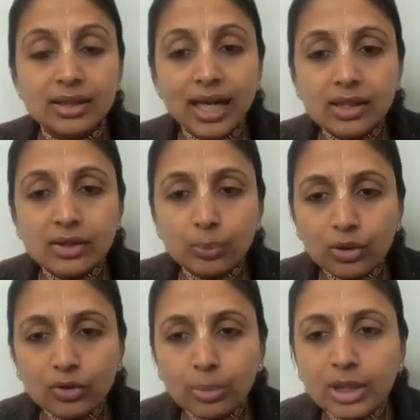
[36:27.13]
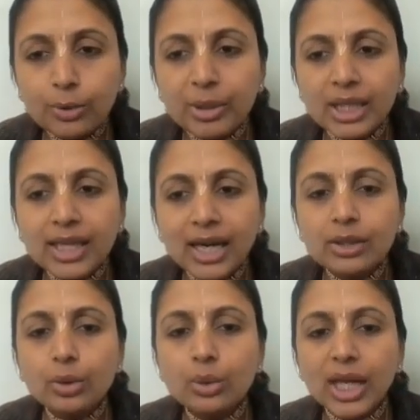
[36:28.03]
that is possible to be
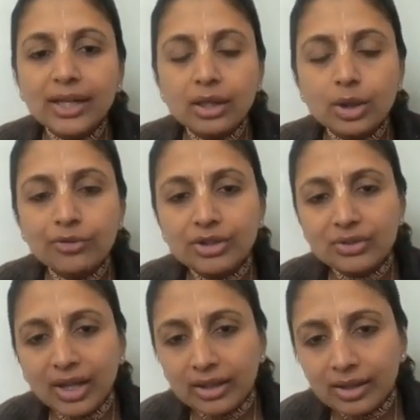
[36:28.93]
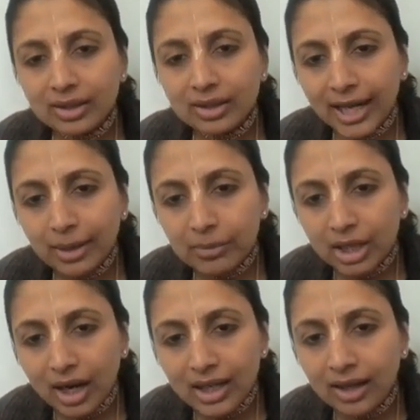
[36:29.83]
done to get rid of this eternal time
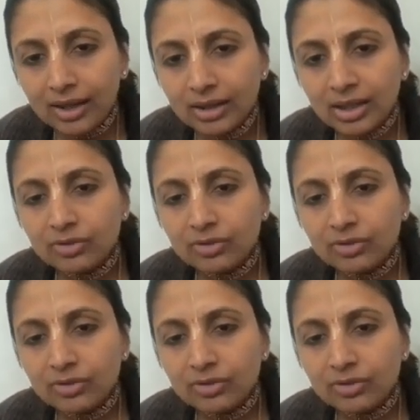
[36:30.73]
Kala,